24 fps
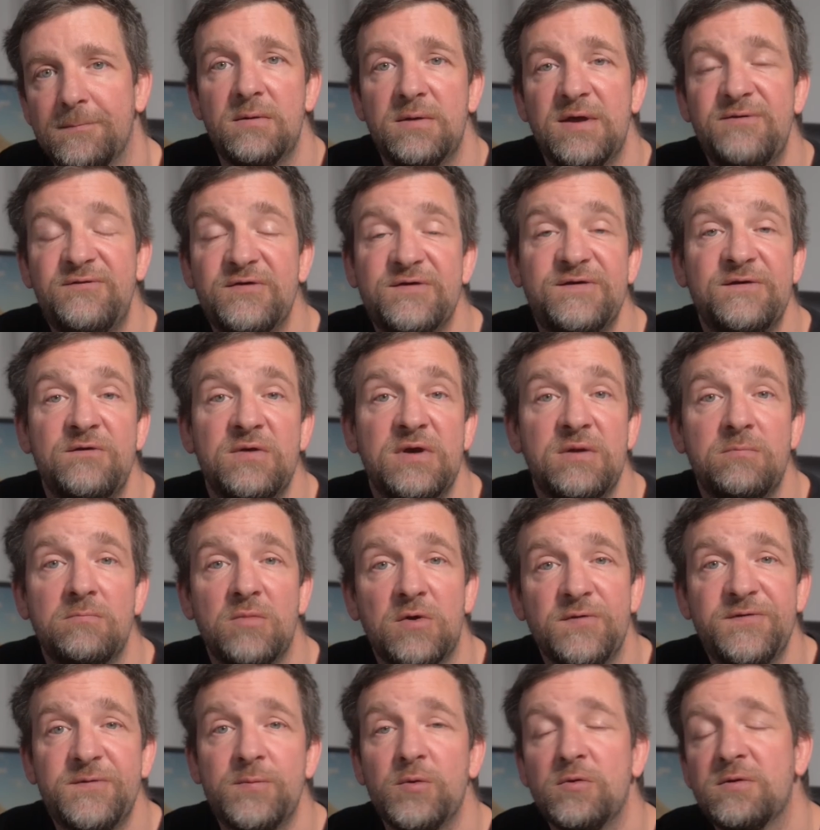If you're shooting
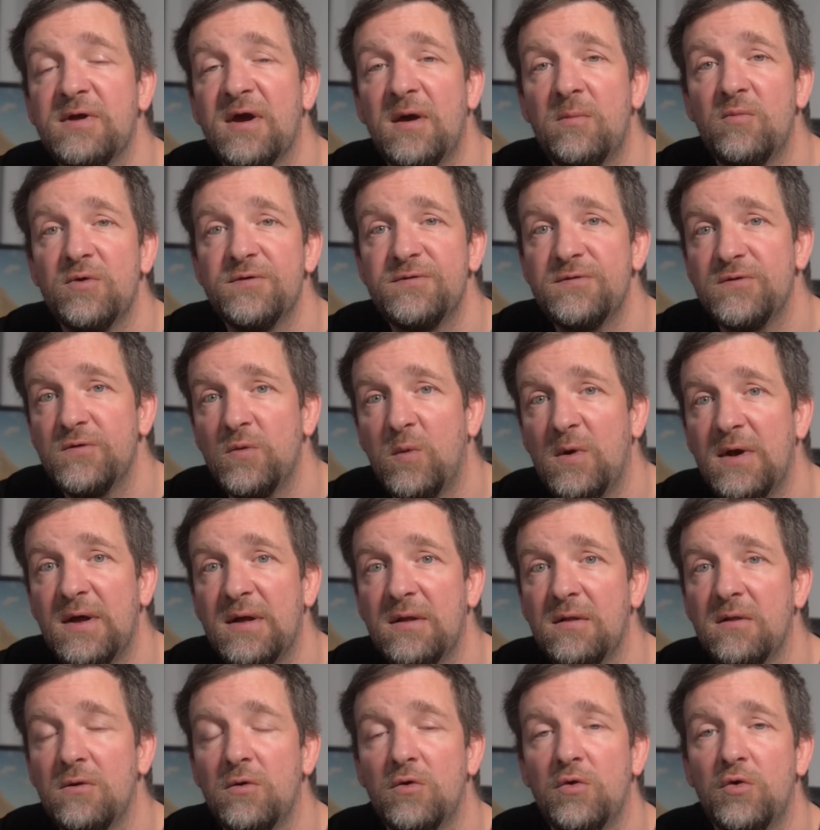multiple cameras as
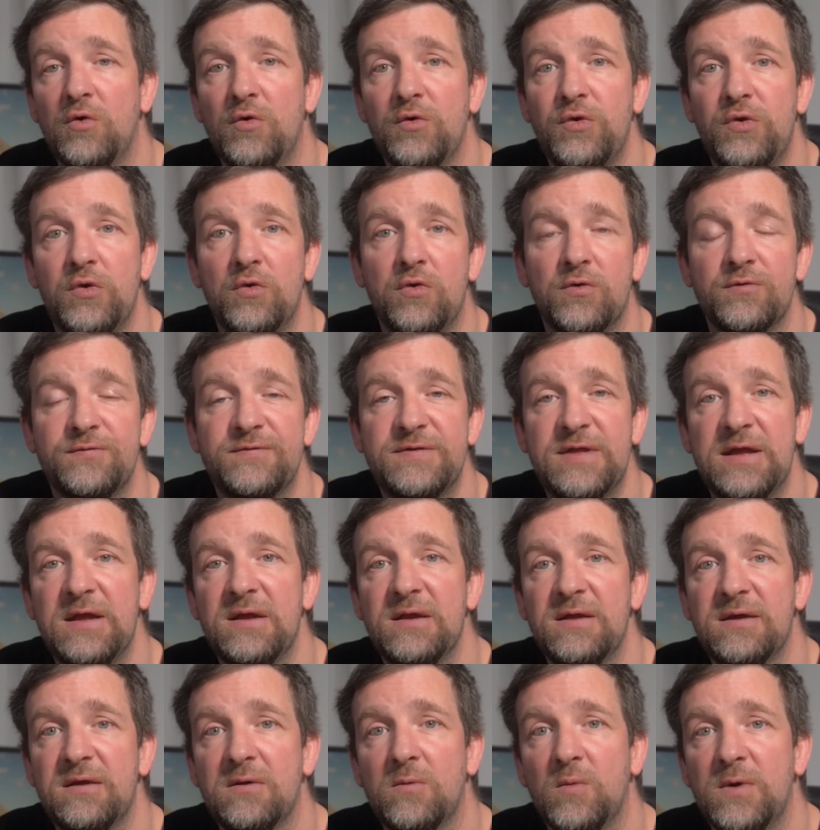well, or you're
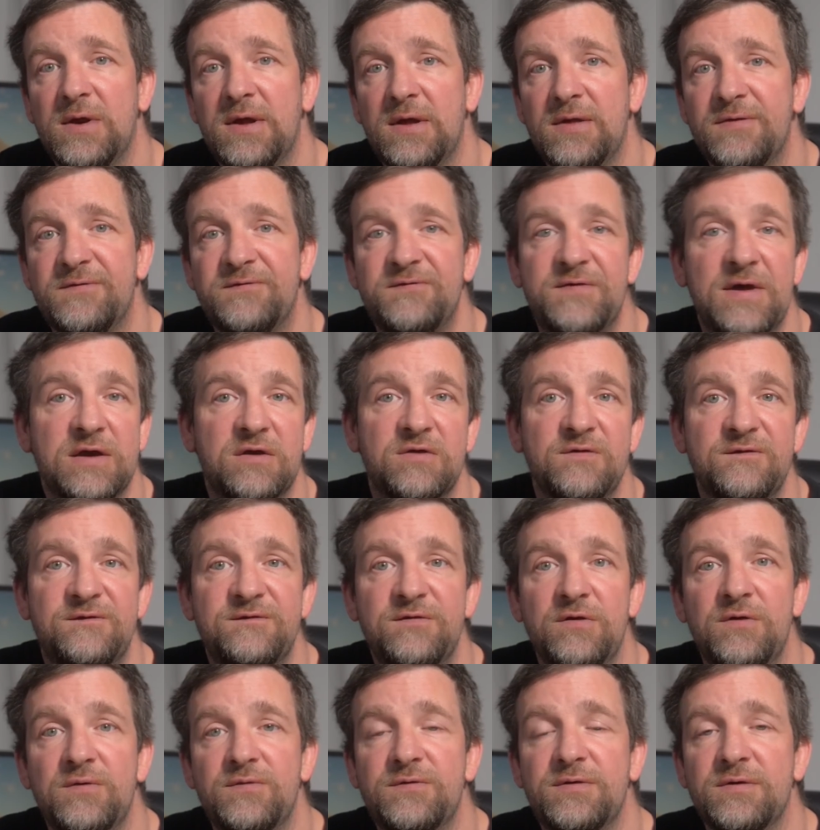dealing with second
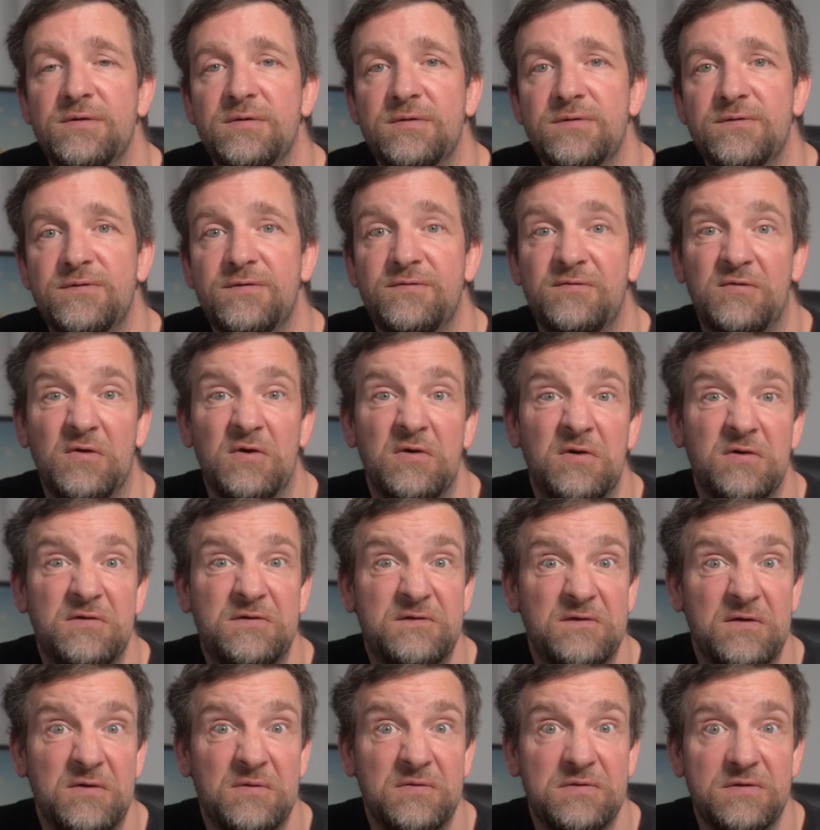shooters, third
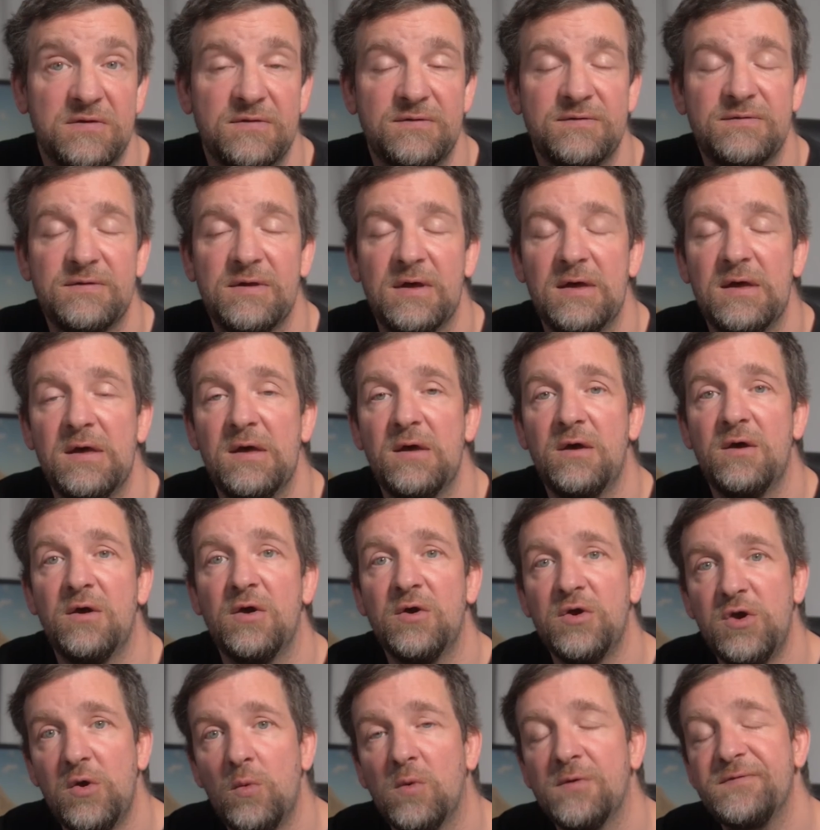shooters,
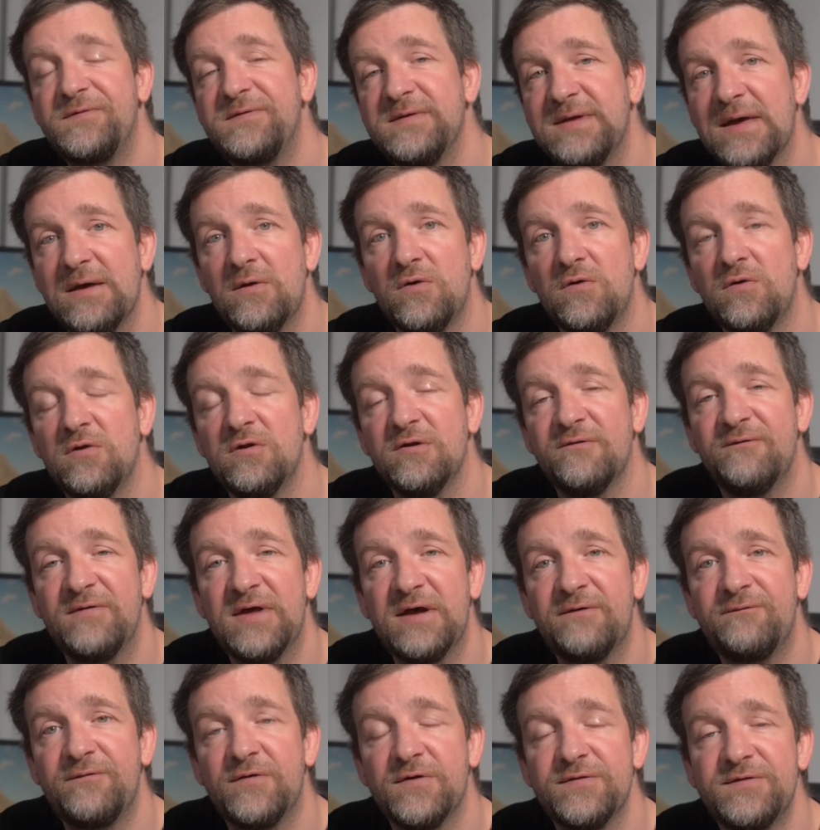and you want to get all of
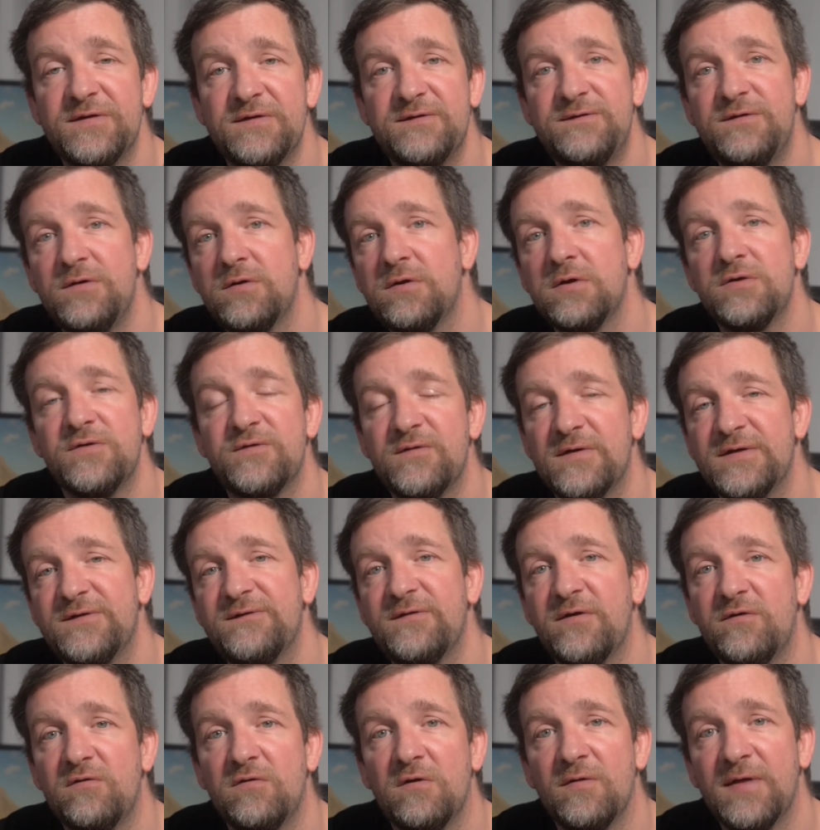their footage, you can
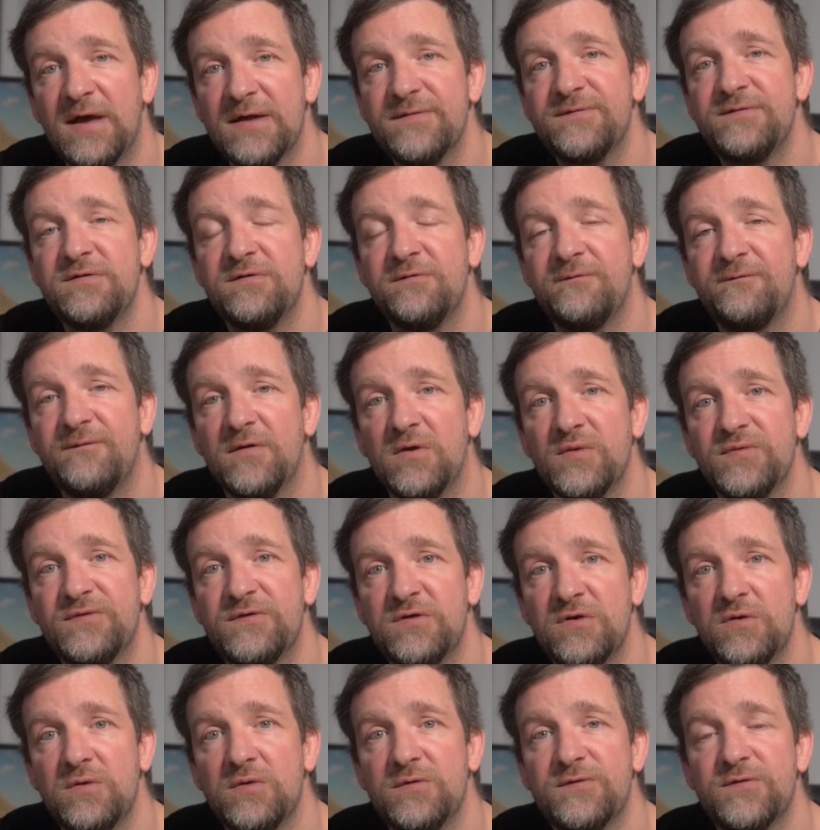transfer all that to your phone
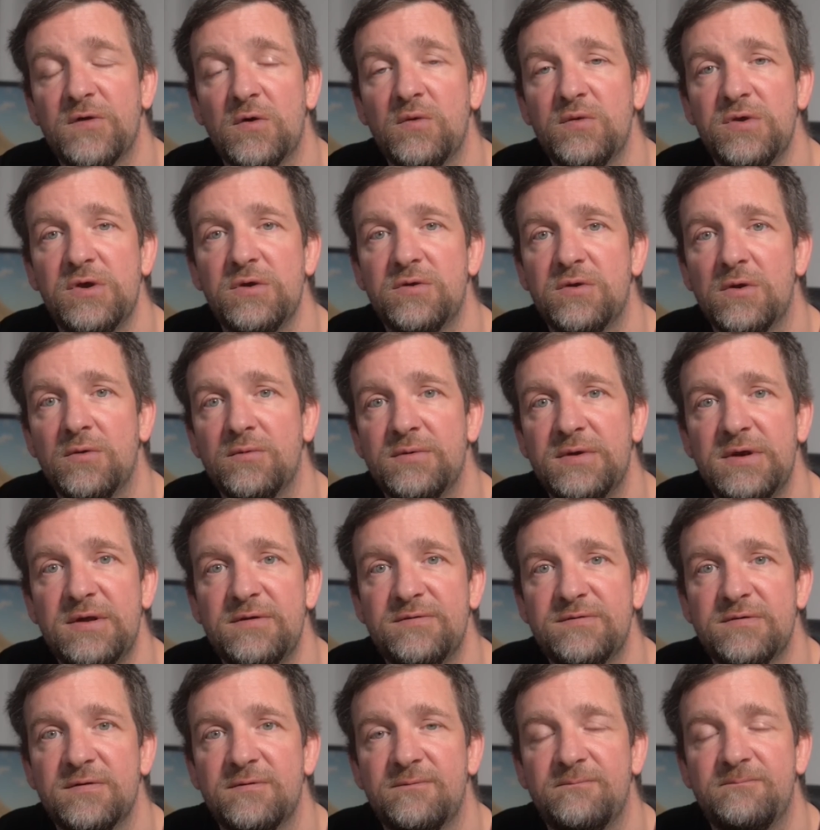too, so you don't need
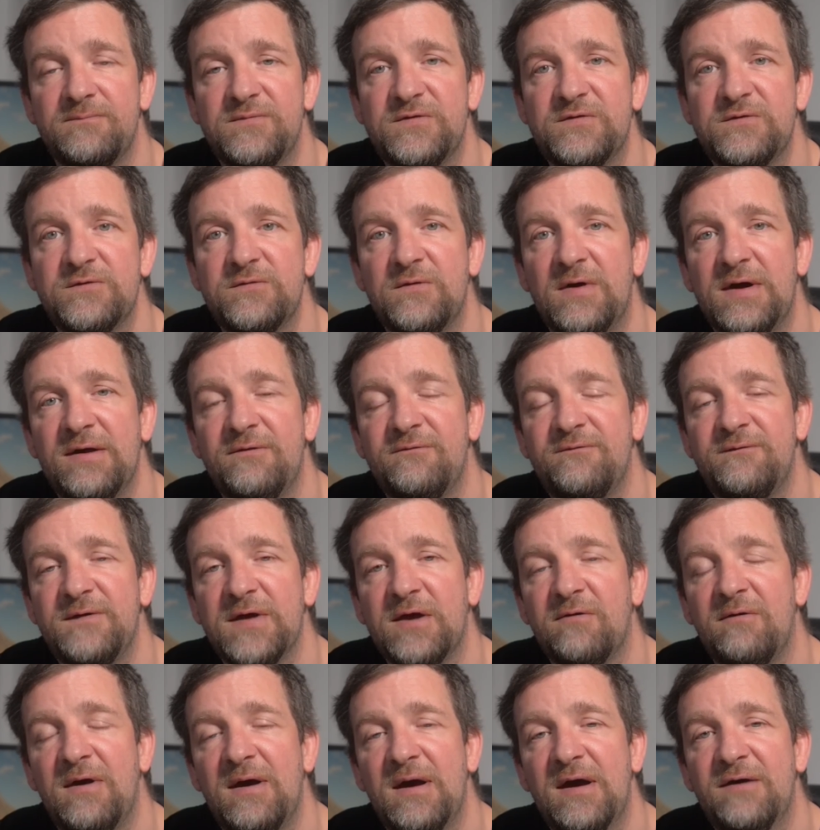to try and
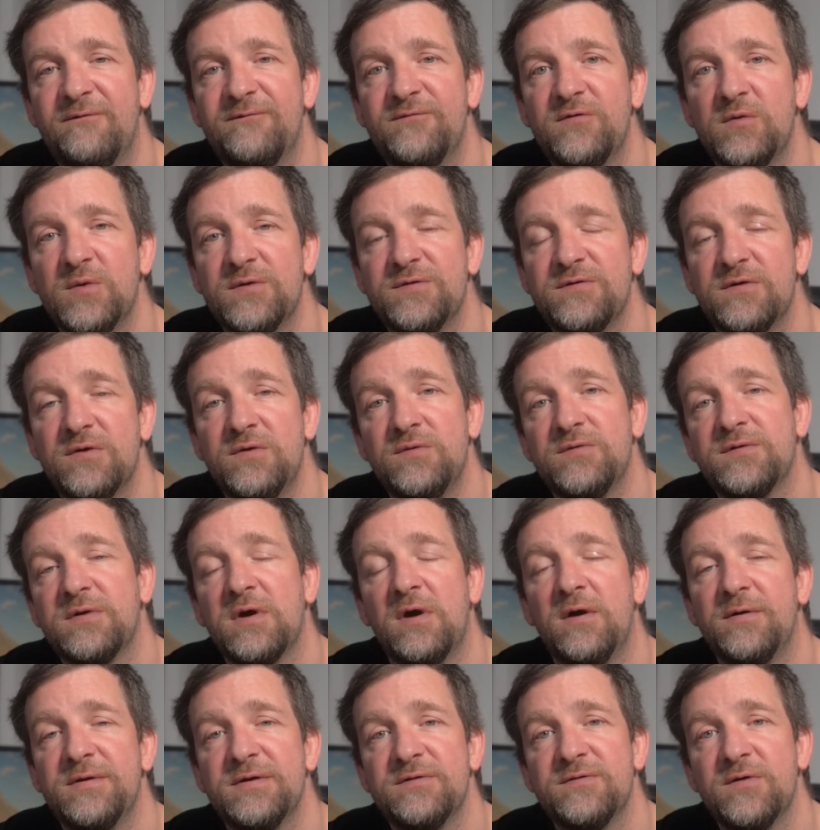figure out afterwards whose
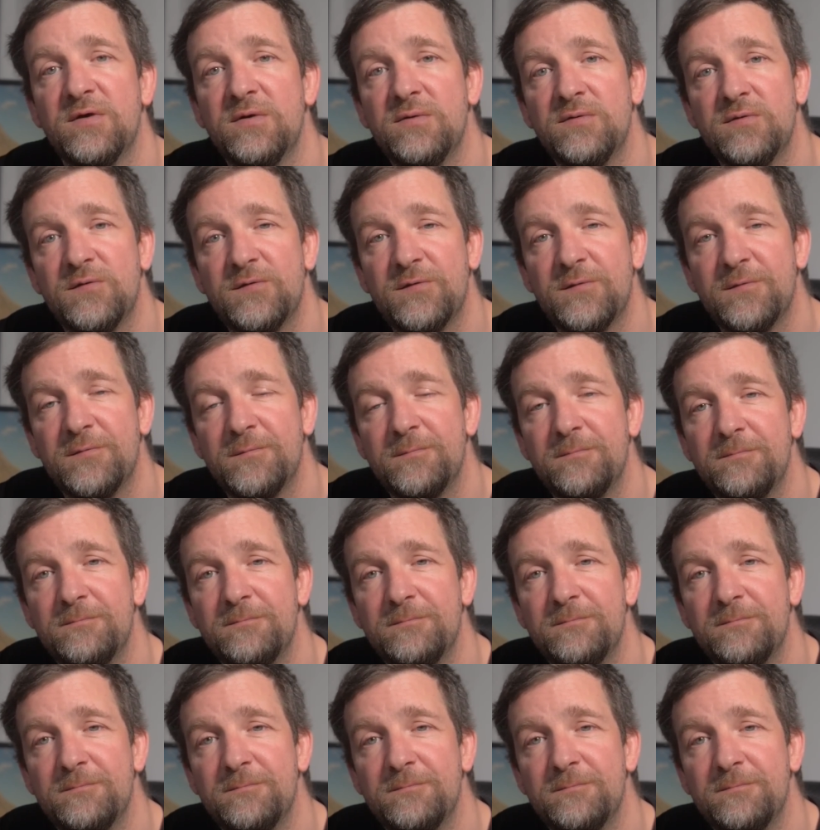card is whose.